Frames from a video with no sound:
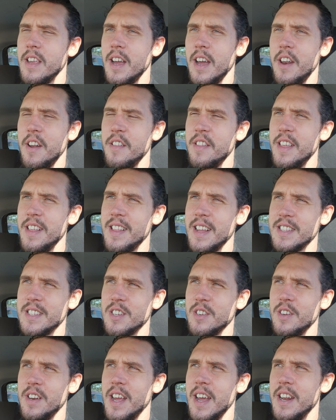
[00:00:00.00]
don't think that's
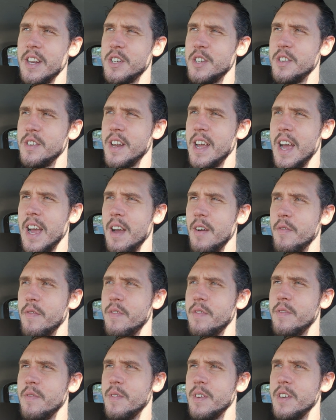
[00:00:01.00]
a good attitude to have.
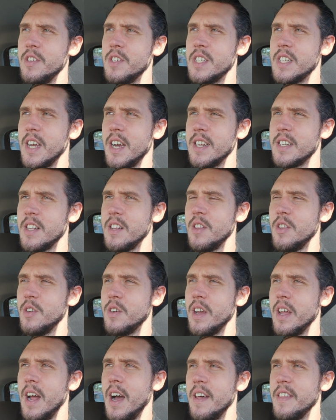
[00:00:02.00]
When you start to
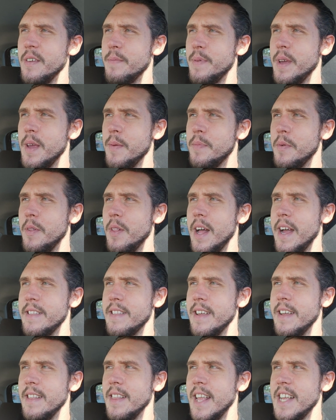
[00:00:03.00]
look at other people
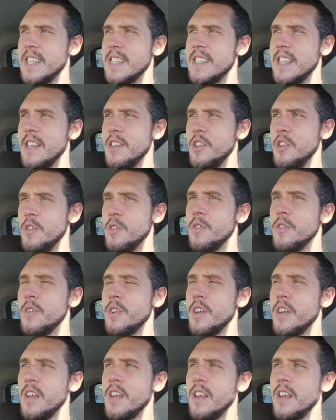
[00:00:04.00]
like they're less than you
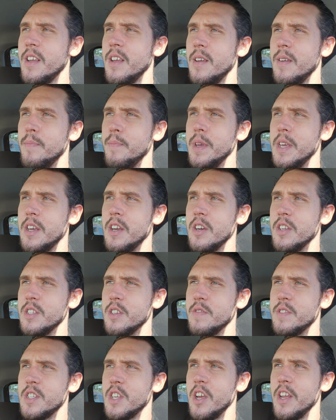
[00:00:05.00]

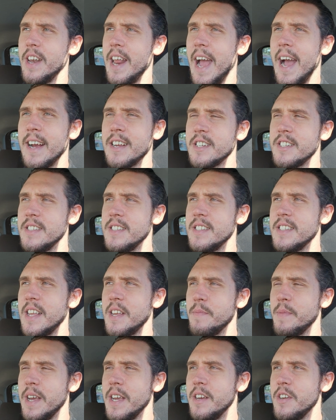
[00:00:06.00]
because of certain actions
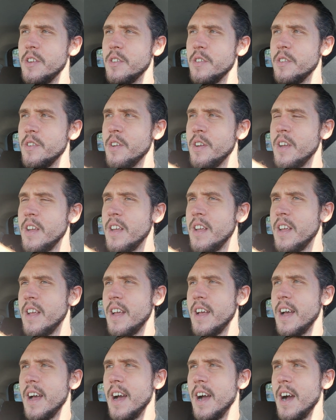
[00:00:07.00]
they may do,
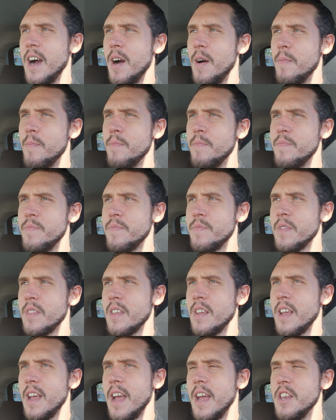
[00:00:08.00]

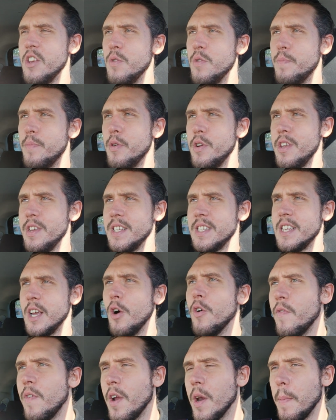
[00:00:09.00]
and you put
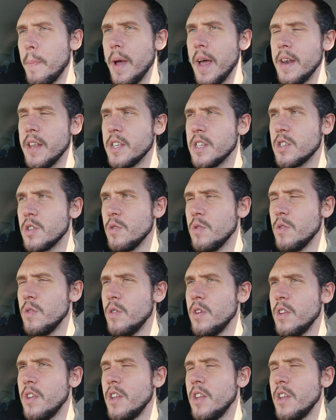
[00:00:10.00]
yourself on a pedestal,